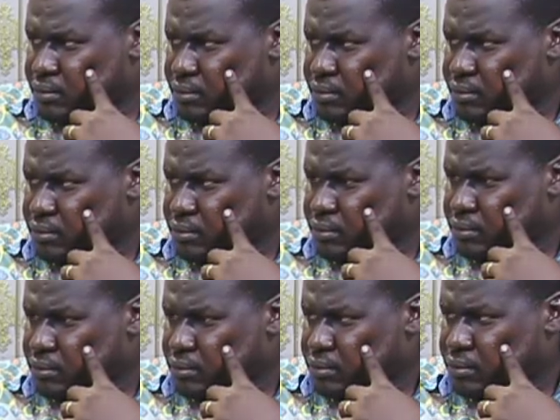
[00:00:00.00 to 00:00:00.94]

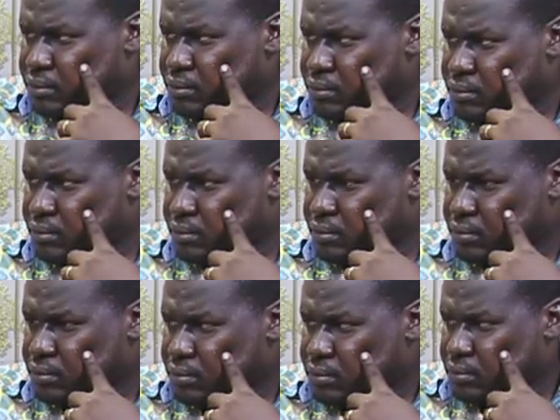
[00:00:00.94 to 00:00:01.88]

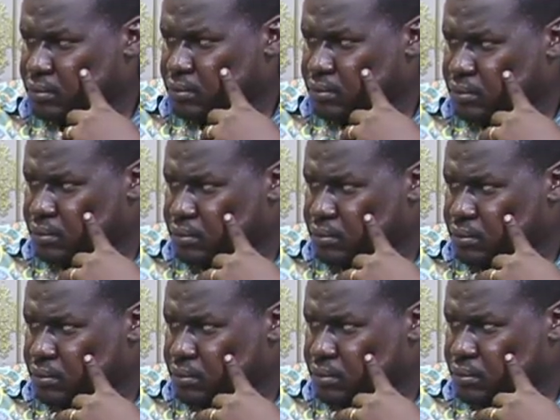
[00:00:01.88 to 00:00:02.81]

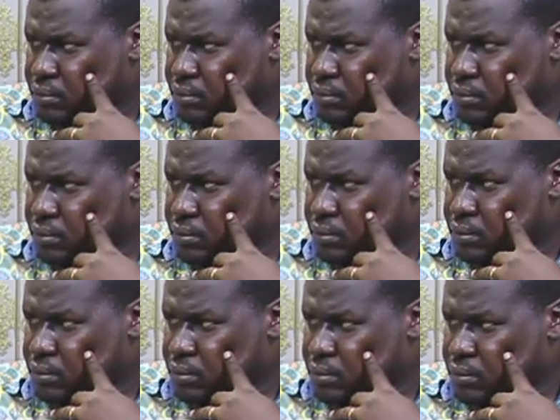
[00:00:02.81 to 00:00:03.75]

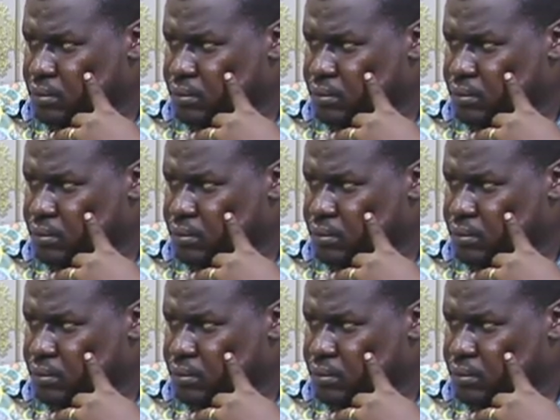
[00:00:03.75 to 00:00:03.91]
This person isn't speaking.